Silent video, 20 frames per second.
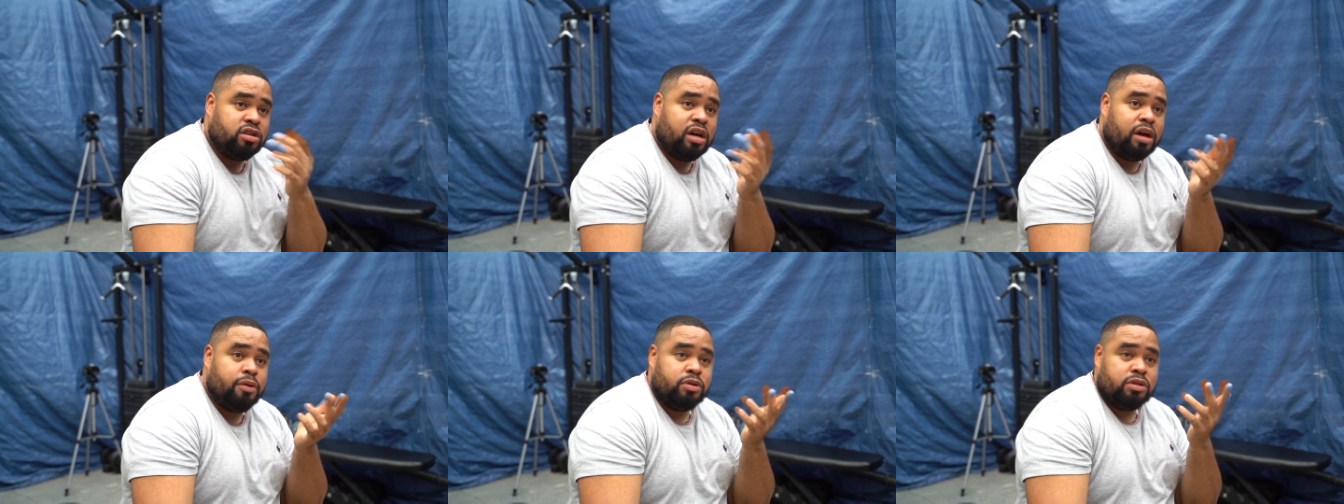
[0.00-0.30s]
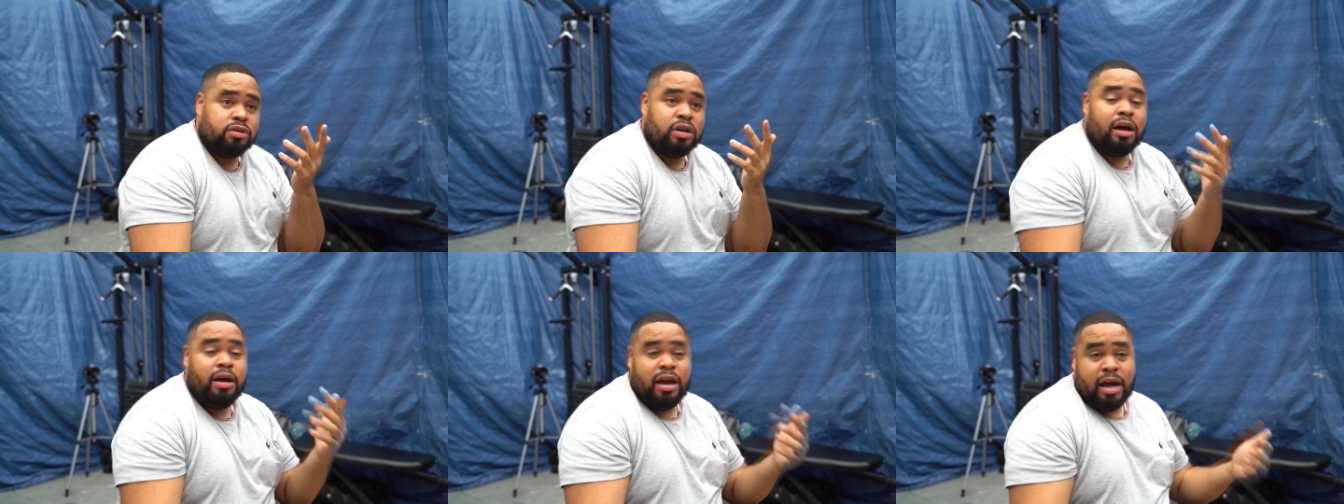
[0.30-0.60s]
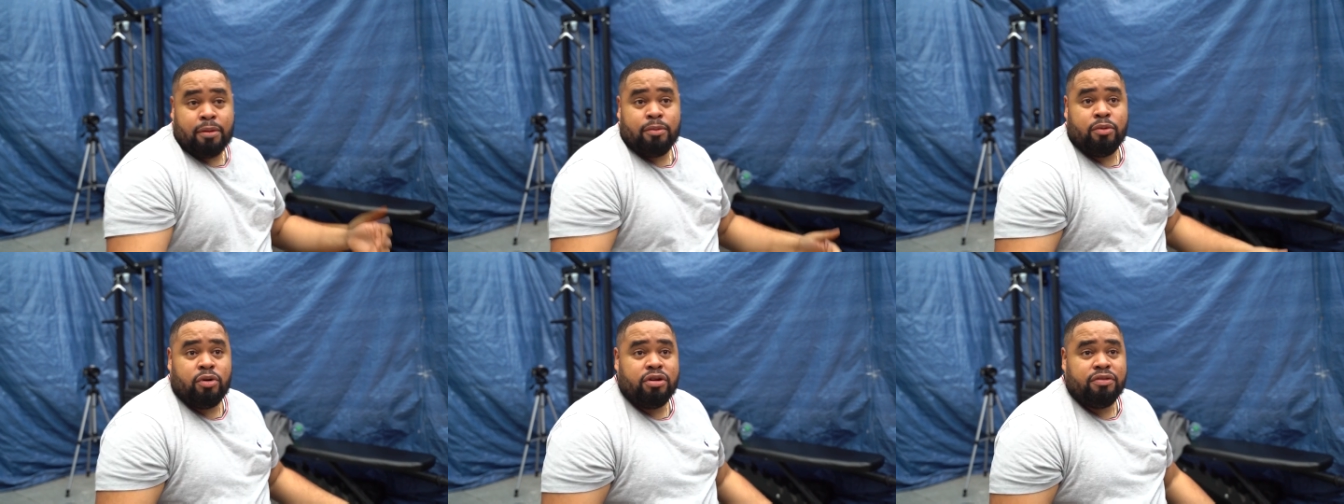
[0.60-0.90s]
So I was, I
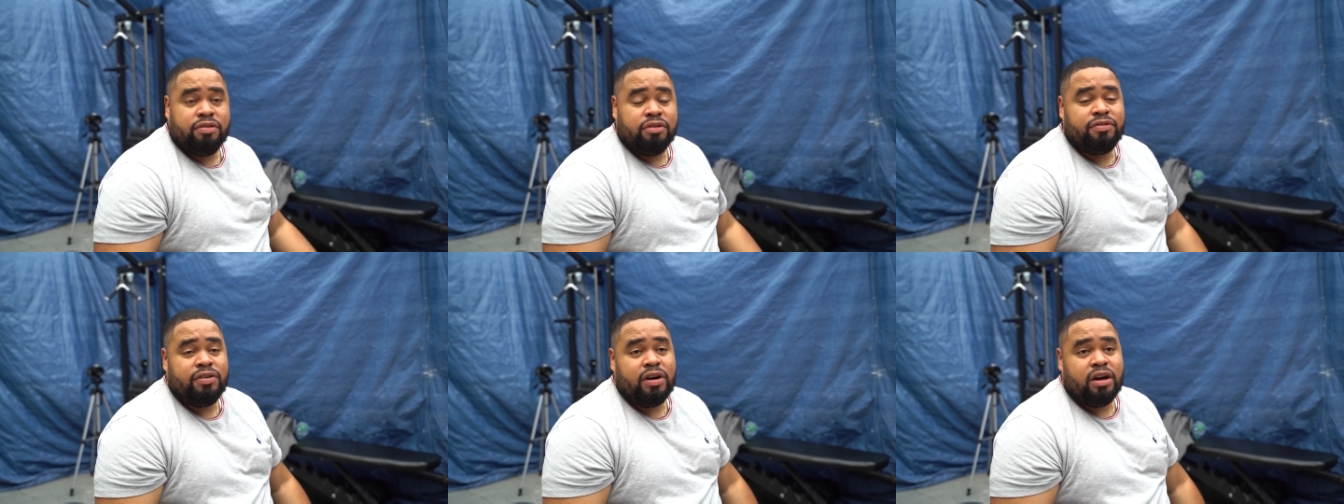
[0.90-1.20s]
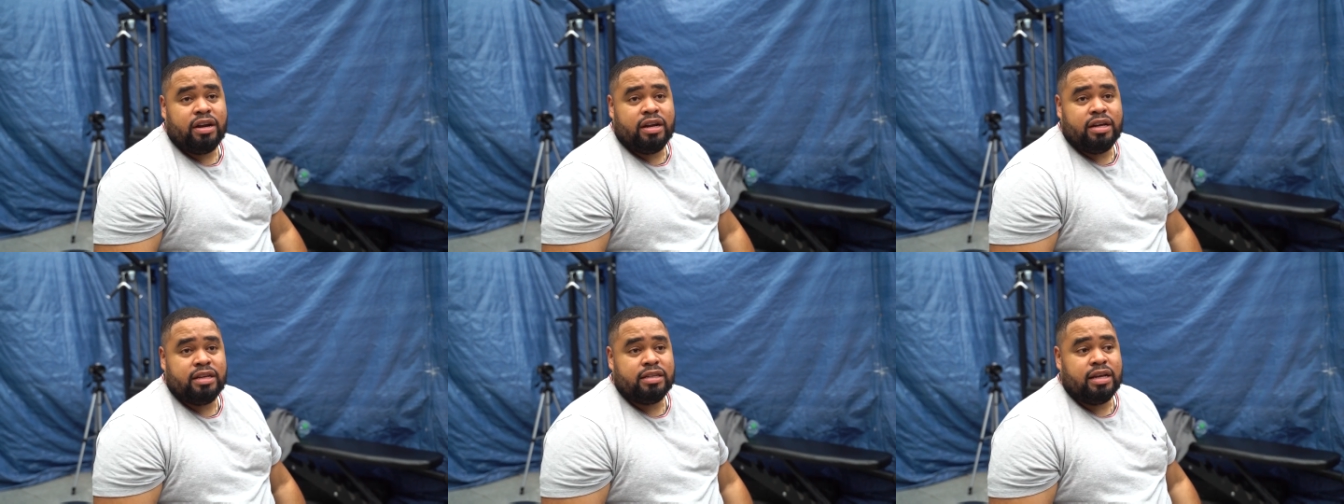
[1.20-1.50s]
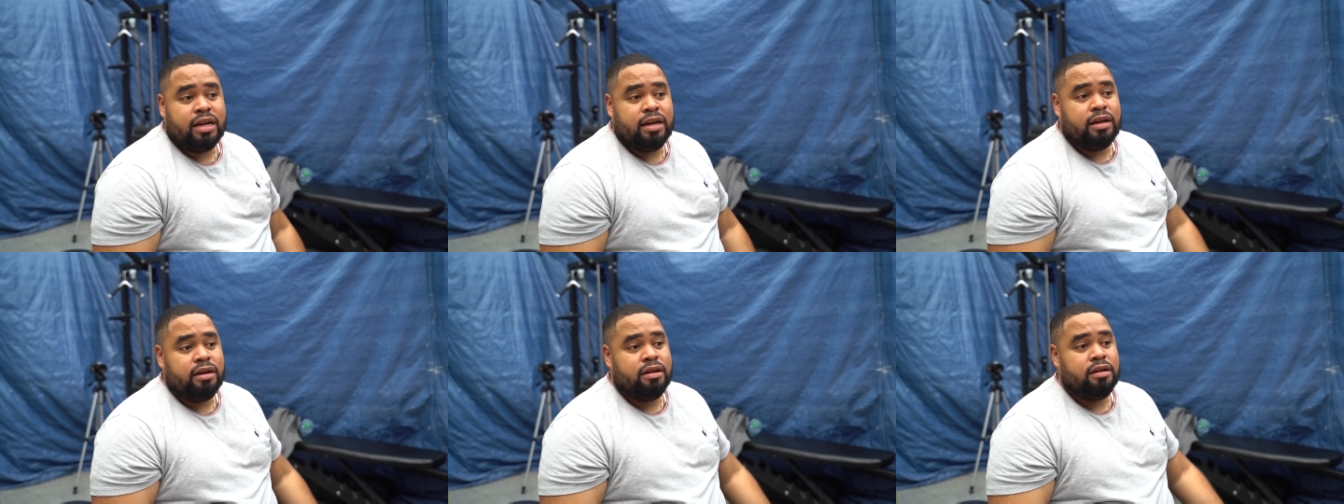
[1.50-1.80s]
am one of the founders
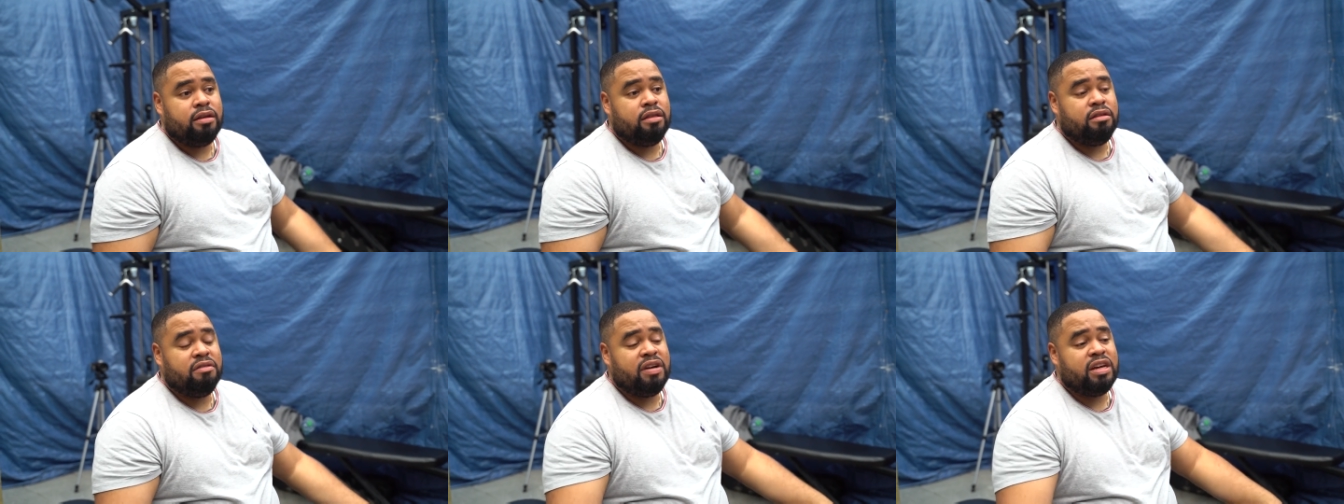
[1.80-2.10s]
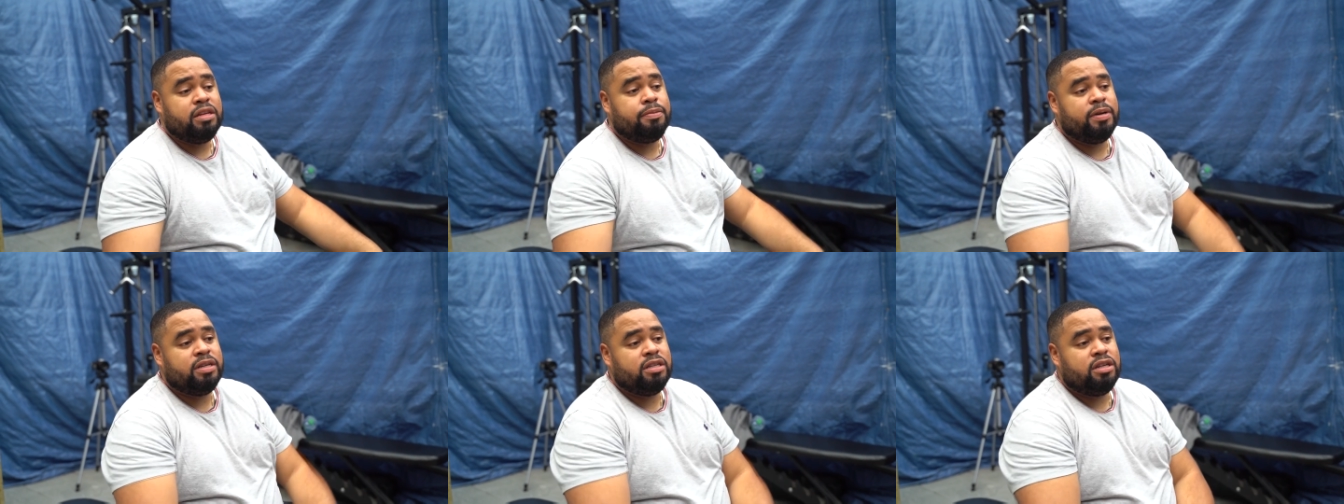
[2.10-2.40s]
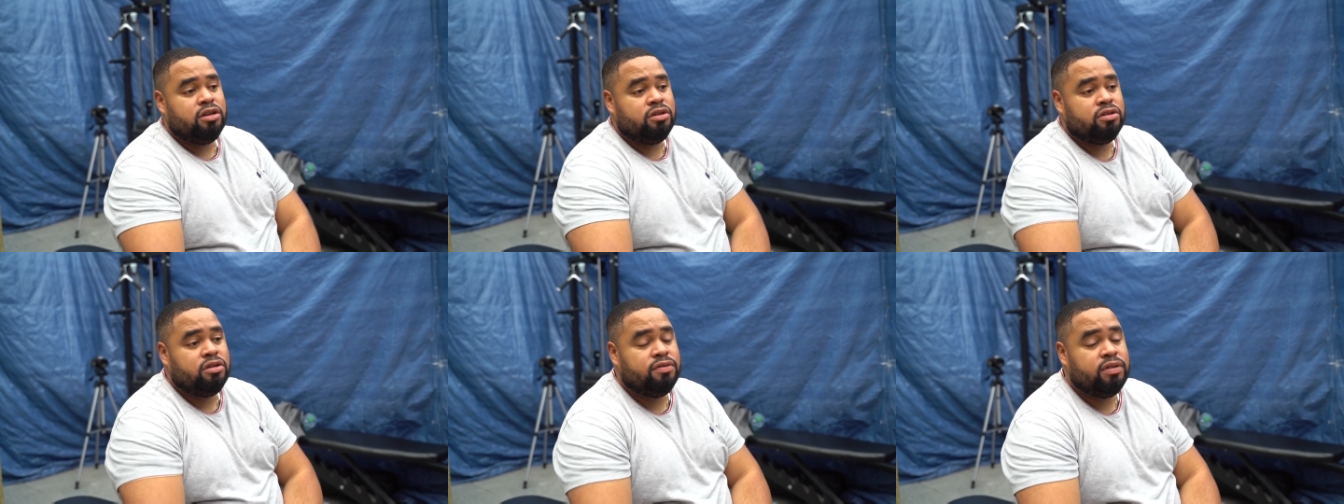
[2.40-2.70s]
and the vice
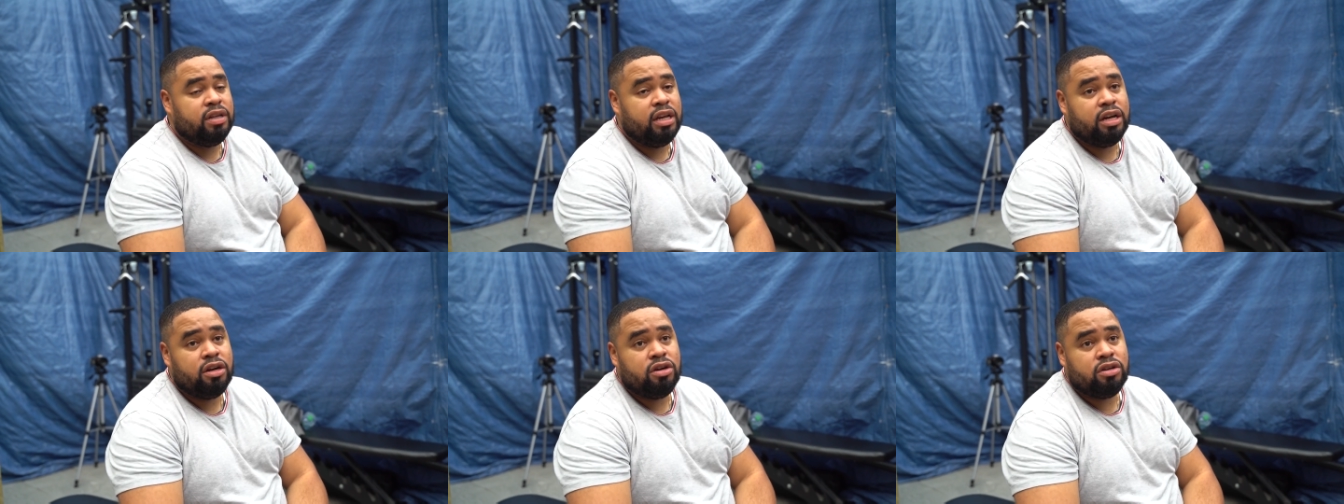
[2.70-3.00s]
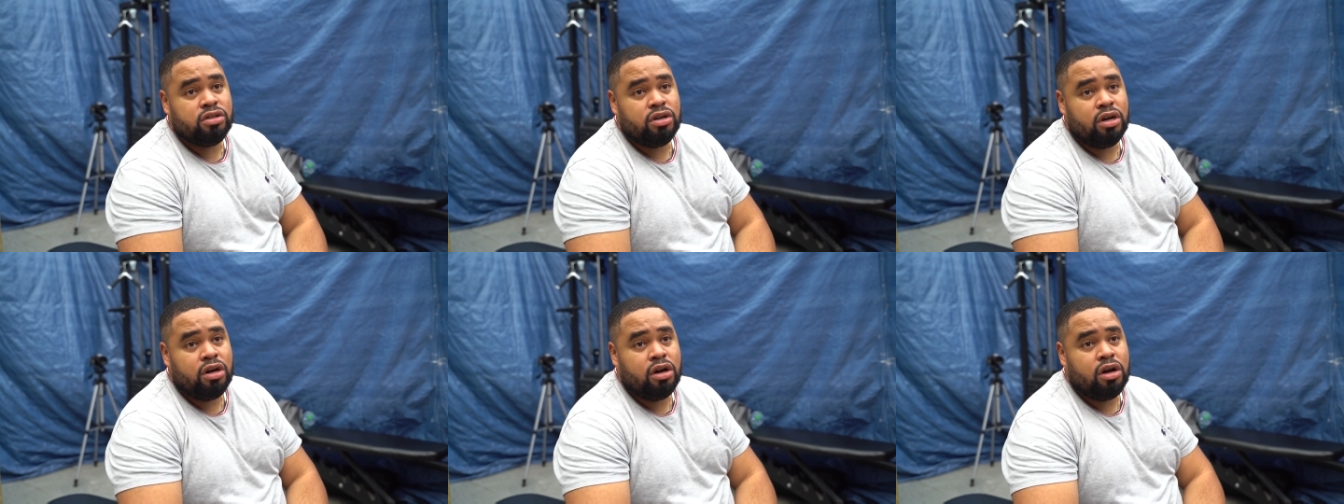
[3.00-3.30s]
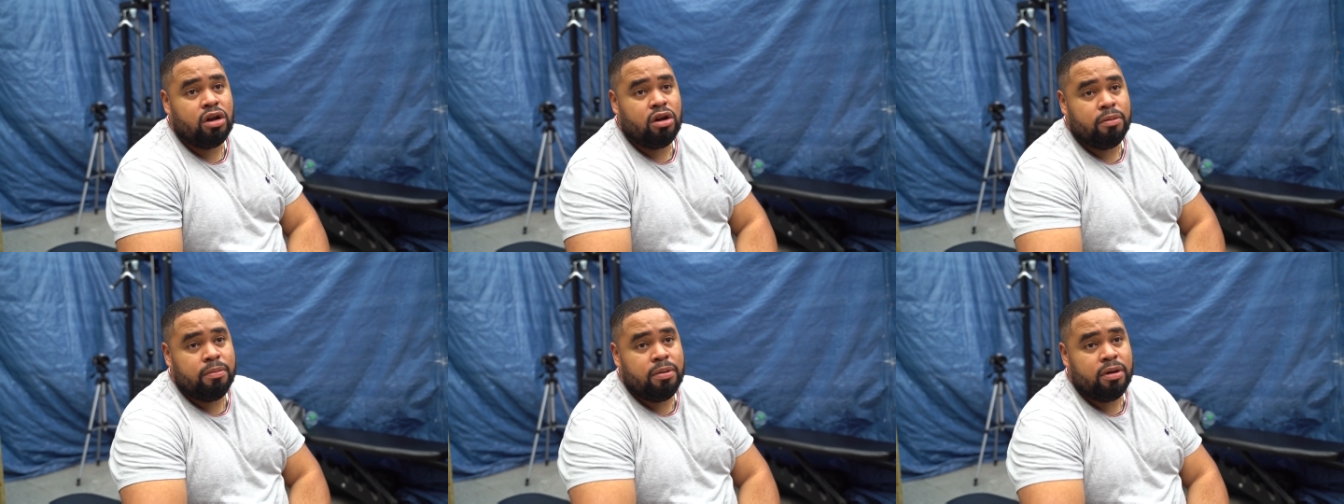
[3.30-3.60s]
president of the Lagos Oil
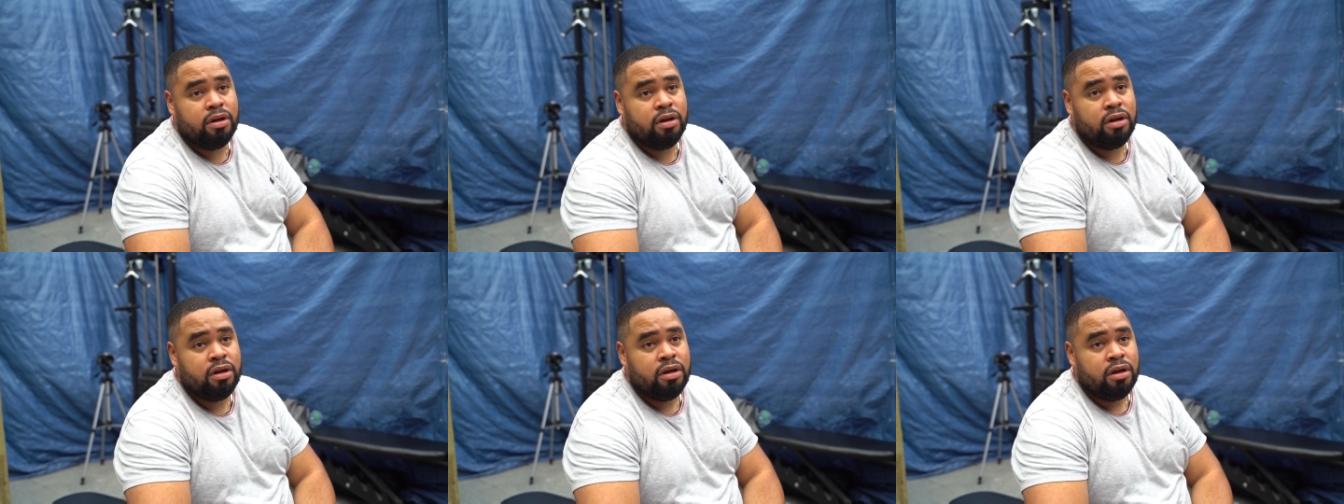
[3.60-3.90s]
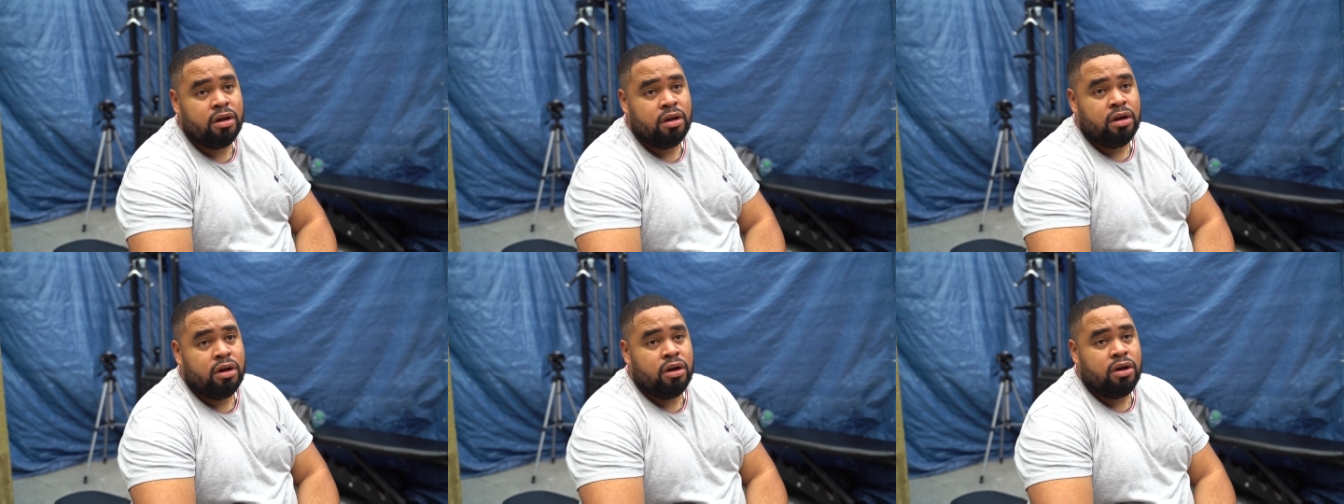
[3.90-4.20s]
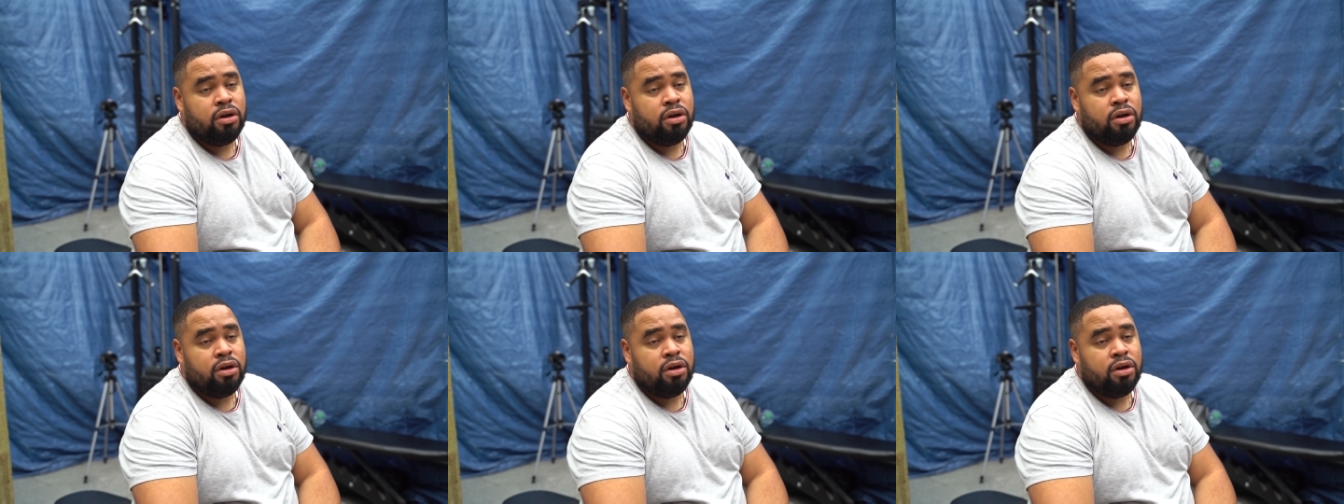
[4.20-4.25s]
Club. Yeah.